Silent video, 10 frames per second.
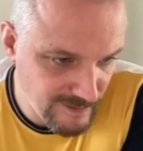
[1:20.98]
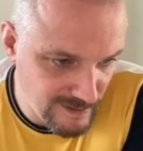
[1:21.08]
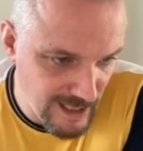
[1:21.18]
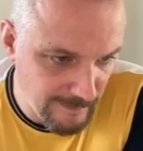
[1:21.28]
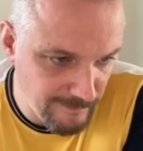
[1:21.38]

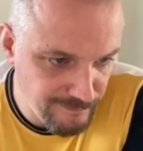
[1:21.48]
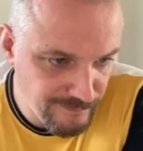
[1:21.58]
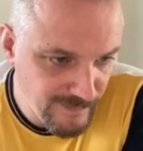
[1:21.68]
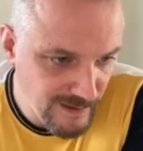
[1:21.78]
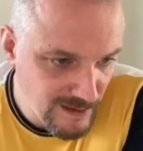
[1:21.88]
yeah,
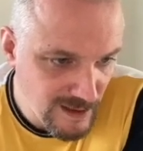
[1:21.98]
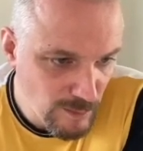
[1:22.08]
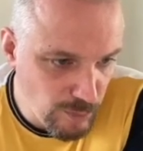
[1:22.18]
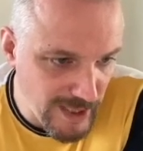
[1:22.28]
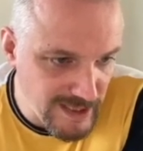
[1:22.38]

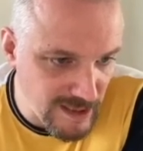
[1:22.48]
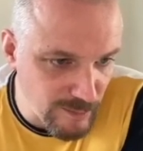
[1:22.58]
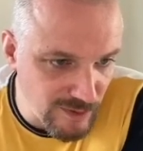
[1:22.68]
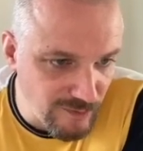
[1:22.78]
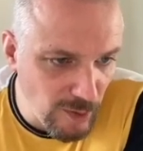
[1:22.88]
price can
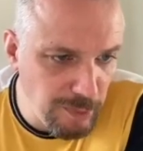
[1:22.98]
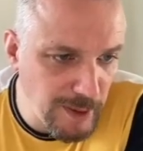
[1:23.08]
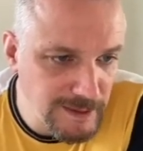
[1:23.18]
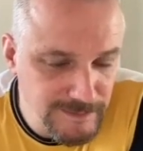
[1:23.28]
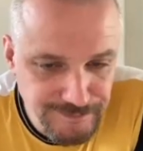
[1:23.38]
move up
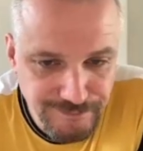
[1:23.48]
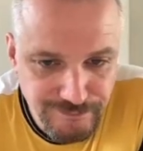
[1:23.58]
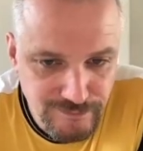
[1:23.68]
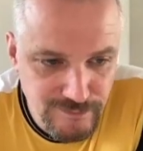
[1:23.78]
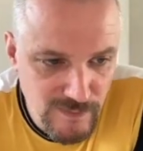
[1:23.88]

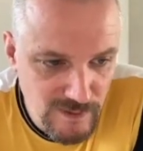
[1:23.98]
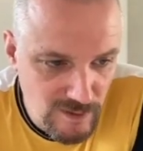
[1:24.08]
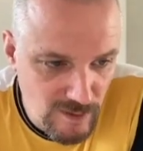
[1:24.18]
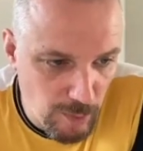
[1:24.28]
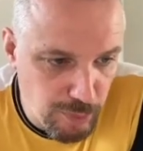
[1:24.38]

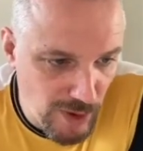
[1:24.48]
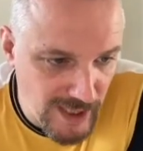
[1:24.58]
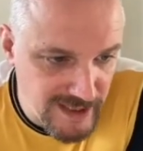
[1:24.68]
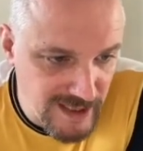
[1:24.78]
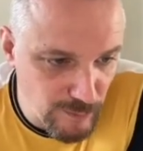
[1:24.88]
or
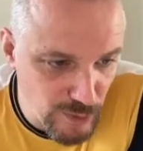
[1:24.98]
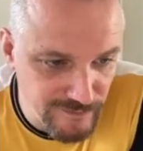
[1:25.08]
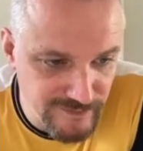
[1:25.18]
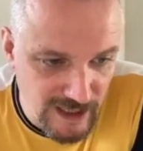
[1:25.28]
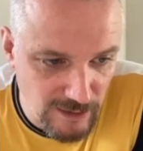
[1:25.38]
price can
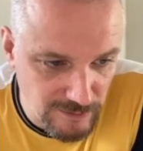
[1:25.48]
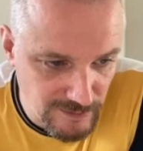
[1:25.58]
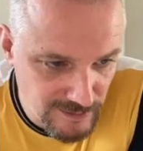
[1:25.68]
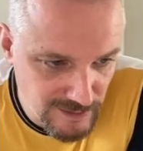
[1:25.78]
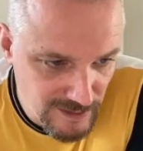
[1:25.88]
move down.
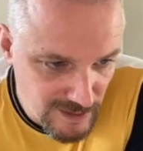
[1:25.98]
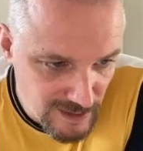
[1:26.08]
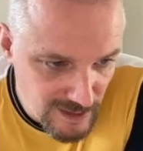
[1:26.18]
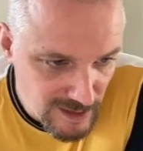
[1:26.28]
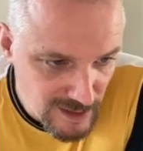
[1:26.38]

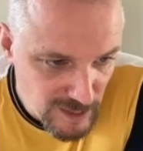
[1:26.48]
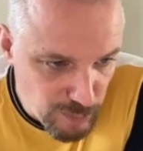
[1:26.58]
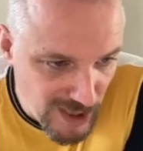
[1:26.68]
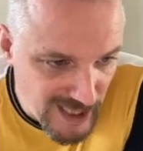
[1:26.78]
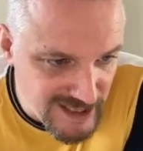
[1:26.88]

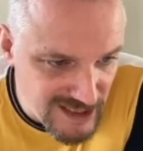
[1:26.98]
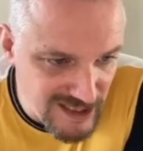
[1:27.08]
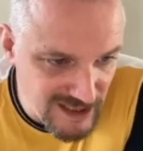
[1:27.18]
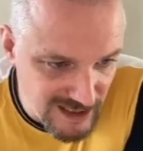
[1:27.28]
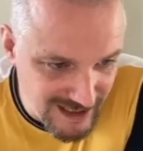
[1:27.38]

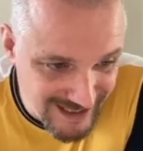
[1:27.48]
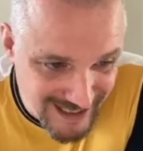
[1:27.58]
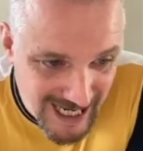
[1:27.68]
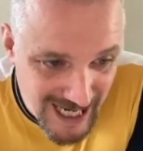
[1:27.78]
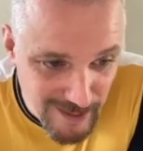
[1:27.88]
Price
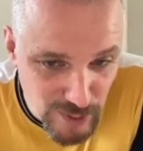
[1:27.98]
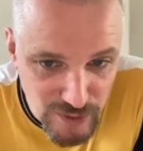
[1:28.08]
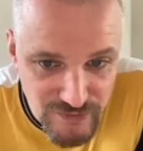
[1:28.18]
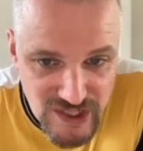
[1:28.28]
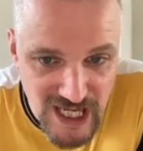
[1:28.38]
can
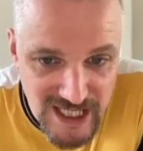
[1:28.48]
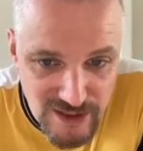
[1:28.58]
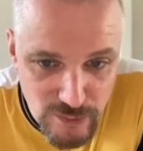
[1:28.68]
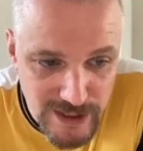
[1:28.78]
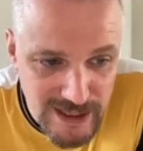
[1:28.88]
move
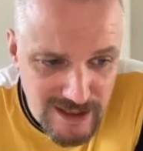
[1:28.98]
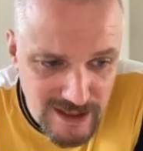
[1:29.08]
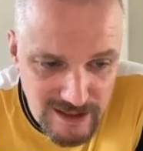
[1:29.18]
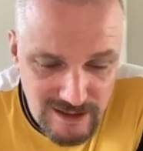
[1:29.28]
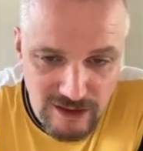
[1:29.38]
sideways
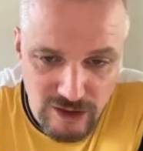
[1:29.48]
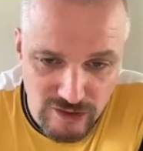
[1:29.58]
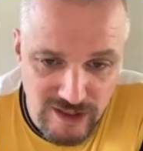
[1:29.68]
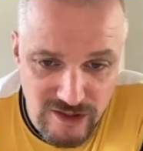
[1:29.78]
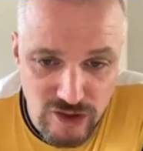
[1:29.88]
because
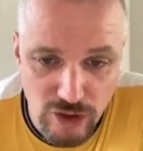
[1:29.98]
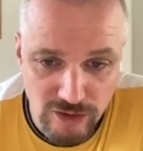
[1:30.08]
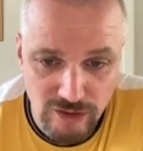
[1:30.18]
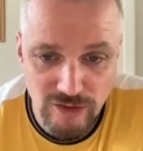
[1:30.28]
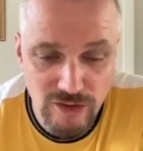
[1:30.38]
this is
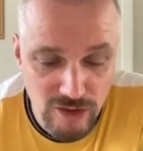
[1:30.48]
called